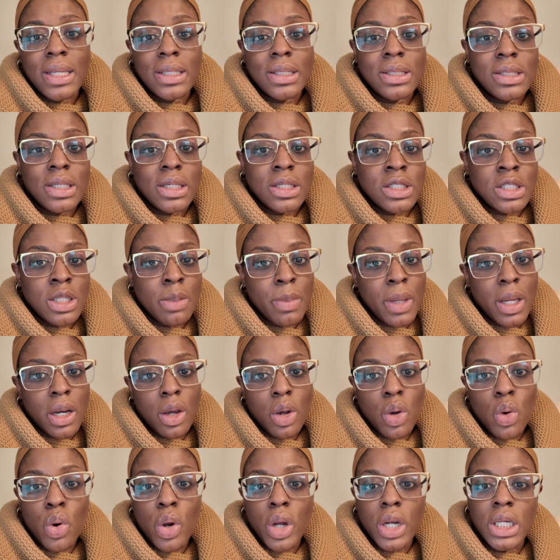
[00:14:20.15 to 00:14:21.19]
system and
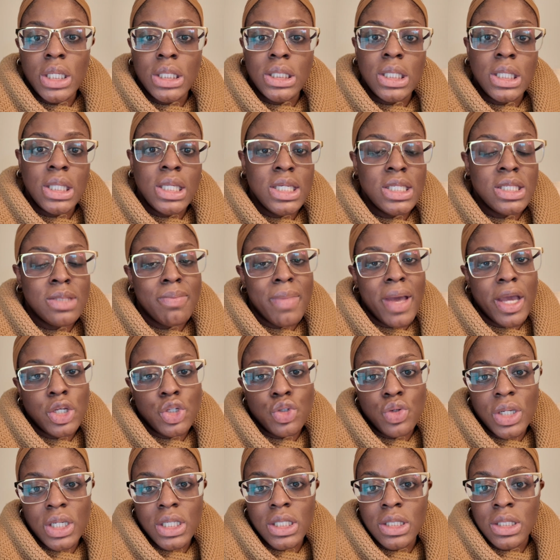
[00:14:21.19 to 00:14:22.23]
according to these
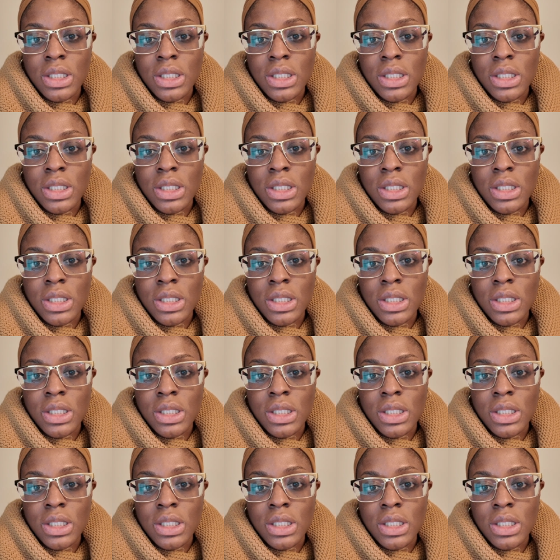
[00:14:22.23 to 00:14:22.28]
metrics,